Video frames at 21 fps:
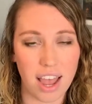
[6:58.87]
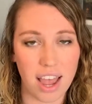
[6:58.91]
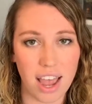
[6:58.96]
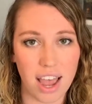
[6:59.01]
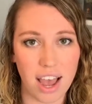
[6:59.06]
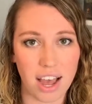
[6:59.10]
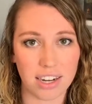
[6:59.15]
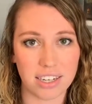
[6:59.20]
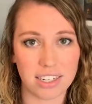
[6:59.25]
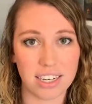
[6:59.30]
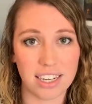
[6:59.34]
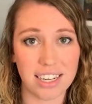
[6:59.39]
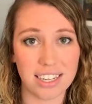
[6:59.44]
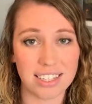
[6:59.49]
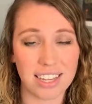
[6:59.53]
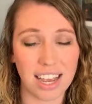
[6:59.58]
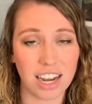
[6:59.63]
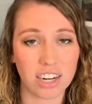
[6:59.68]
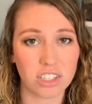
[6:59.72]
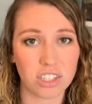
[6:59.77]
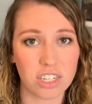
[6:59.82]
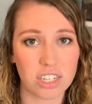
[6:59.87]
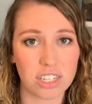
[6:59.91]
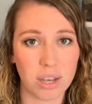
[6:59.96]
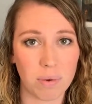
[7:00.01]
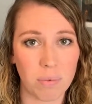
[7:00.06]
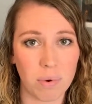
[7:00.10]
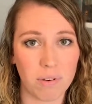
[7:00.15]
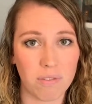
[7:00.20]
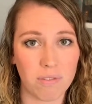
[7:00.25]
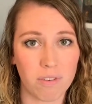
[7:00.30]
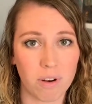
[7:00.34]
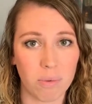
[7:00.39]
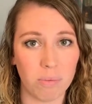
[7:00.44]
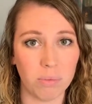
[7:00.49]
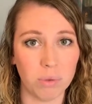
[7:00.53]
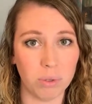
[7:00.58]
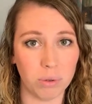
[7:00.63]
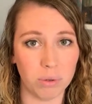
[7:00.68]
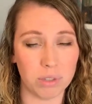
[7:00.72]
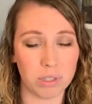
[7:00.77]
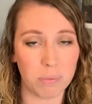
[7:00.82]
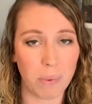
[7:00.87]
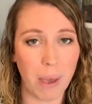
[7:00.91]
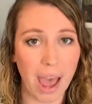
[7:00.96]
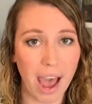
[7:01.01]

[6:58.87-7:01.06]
And he is actually someone from Lune's